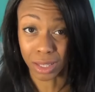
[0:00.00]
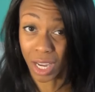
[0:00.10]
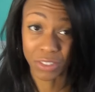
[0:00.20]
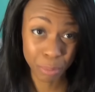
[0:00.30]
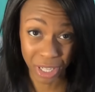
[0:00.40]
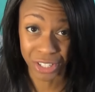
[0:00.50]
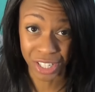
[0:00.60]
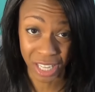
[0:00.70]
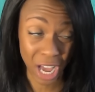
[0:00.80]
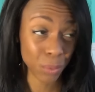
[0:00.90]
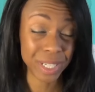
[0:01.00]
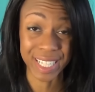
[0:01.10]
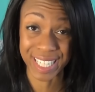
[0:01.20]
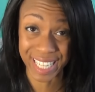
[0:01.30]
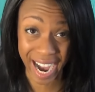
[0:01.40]
Left butt cheek, I
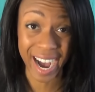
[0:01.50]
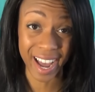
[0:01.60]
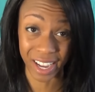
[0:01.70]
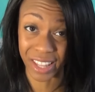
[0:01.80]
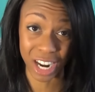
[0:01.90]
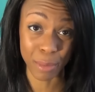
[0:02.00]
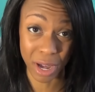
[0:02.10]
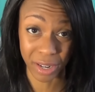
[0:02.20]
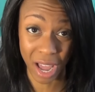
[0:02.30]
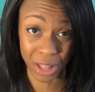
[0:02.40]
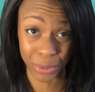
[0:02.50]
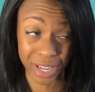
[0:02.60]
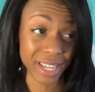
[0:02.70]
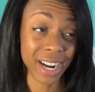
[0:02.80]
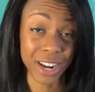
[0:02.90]
would die on that amount of
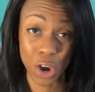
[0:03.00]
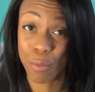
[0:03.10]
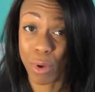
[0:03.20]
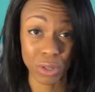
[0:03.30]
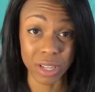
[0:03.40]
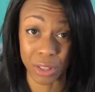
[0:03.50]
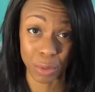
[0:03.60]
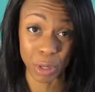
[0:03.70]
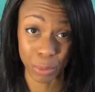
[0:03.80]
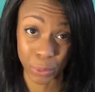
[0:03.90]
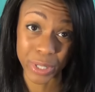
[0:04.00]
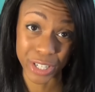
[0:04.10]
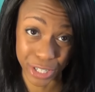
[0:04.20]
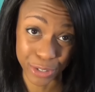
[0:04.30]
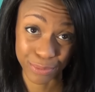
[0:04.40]
calories, and I know most other people
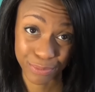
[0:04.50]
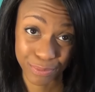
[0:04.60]
would too.